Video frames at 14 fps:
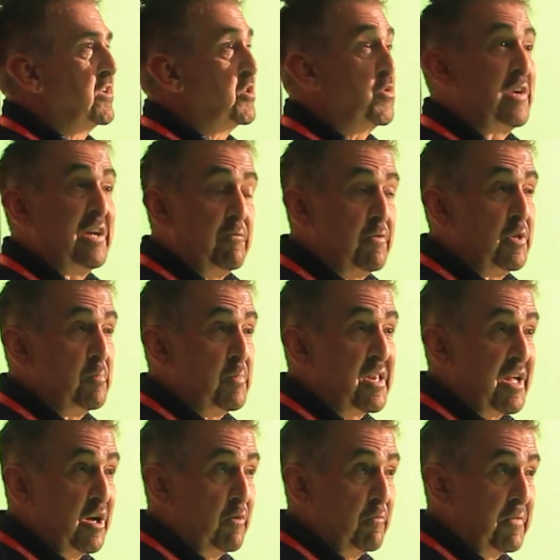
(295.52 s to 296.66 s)
are doing it for
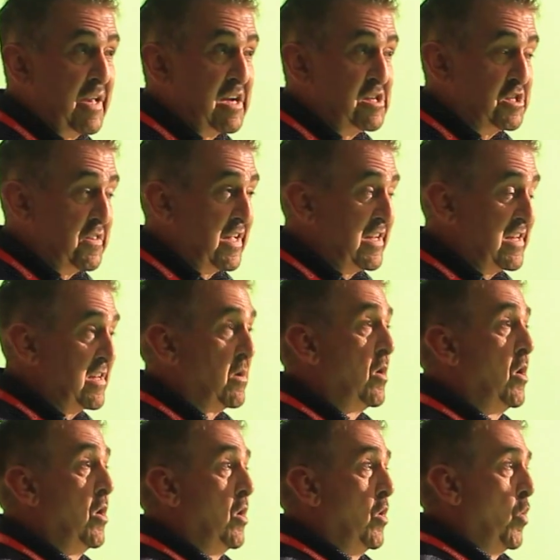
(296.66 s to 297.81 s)
themselves, actually. They didn't
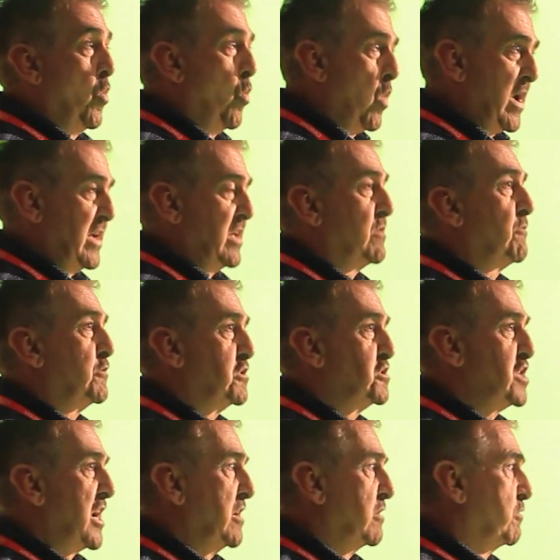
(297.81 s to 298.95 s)
wait for a
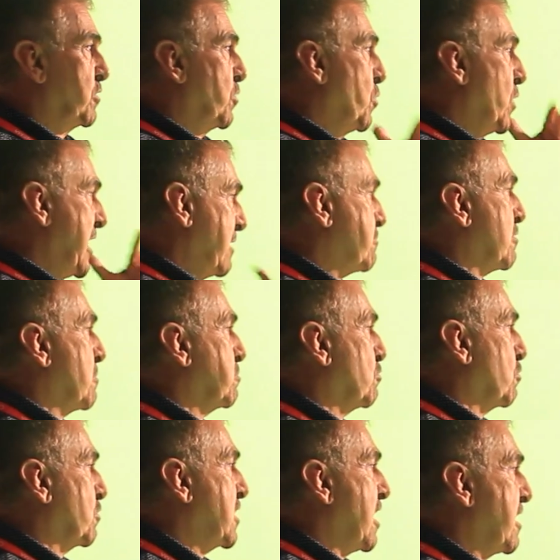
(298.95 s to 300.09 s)
channel or wait for a
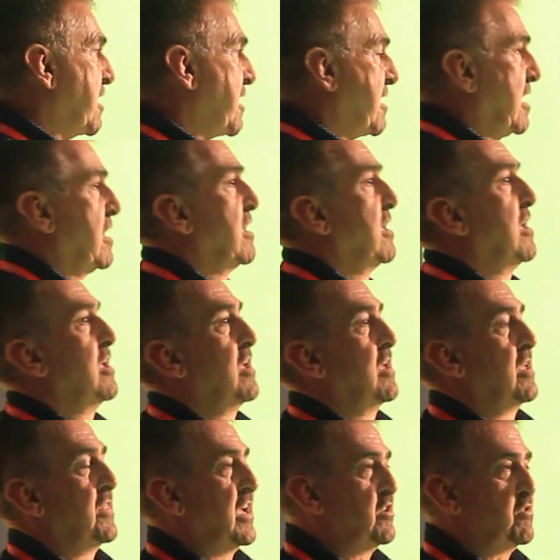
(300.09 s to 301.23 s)
broadcaster.
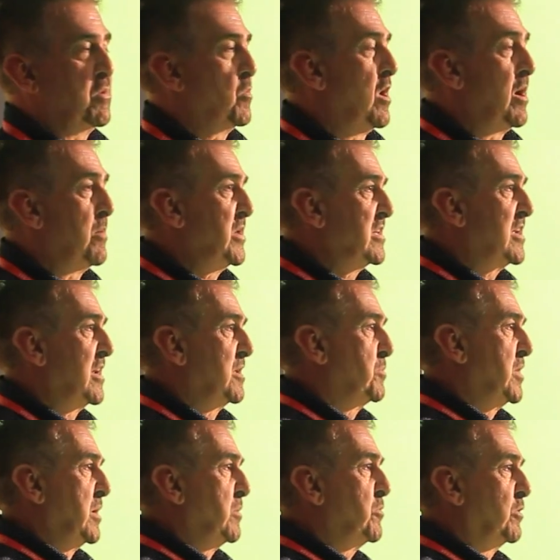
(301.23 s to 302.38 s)
They're doing what I've been telling
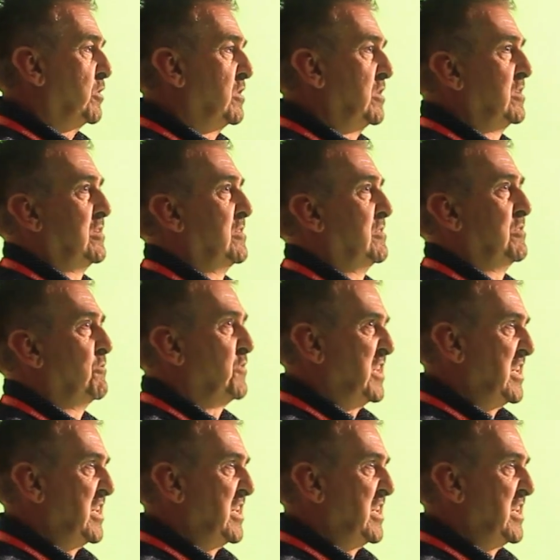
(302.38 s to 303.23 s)
people for